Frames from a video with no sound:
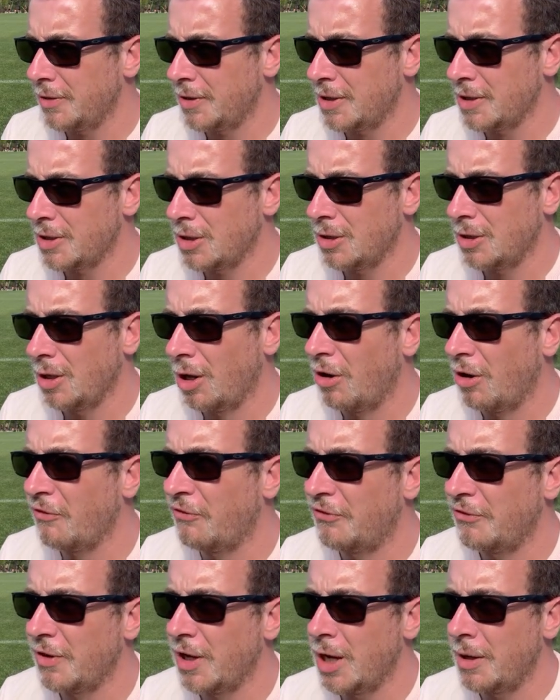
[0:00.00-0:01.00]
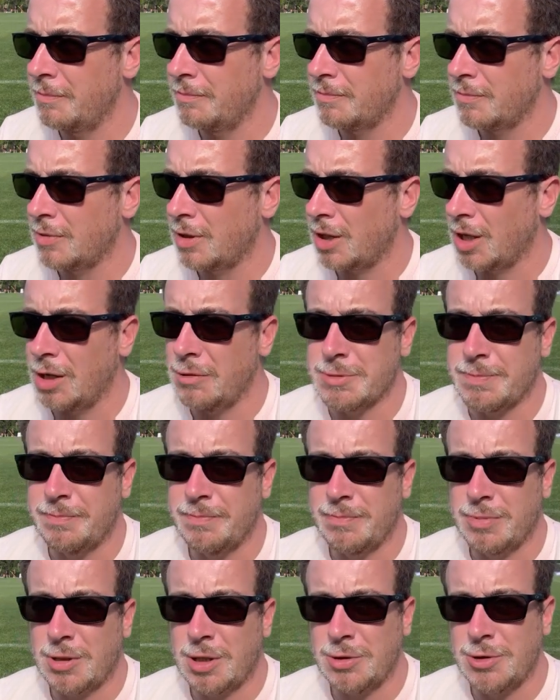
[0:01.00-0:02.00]
A lot of close
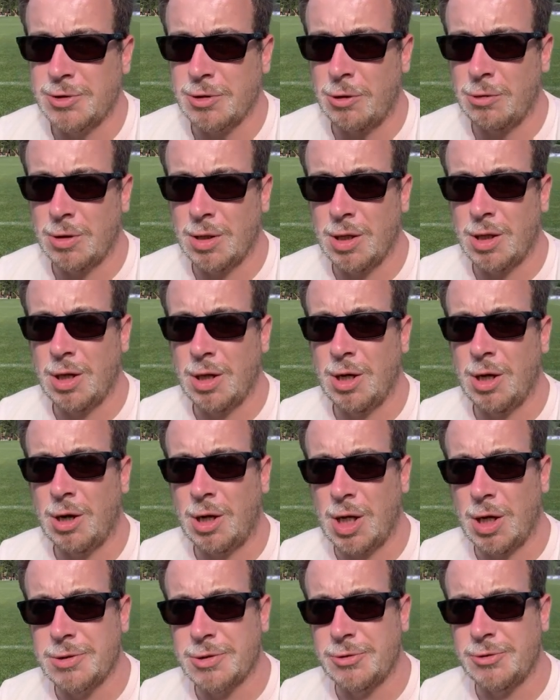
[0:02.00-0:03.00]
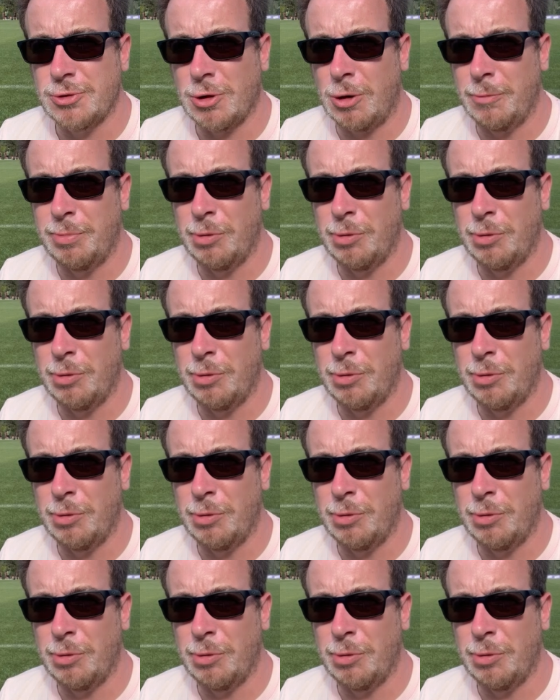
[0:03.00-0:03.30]
control